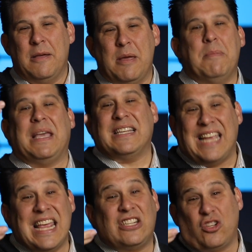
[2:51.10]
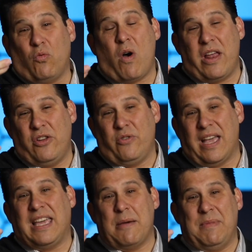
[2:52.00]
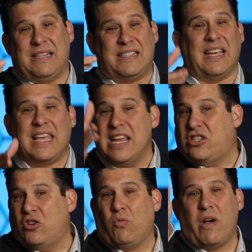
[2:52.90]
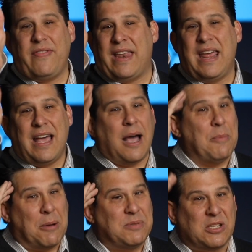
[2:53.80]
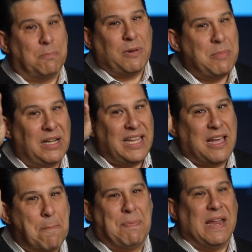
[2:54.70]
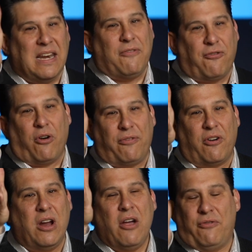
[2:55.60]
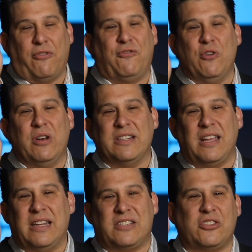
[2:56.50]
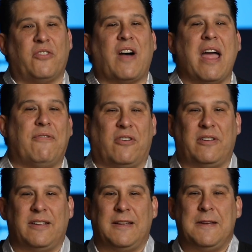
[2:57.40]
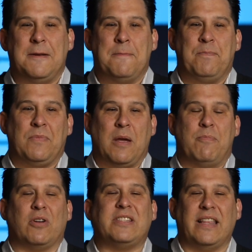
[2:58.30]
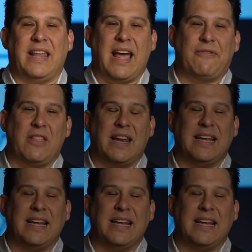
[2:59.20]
Because he's the one who can get me sick. He's the one that I'm, I'm subliminally competing for, for, for food and, and survival. Brooks said that after the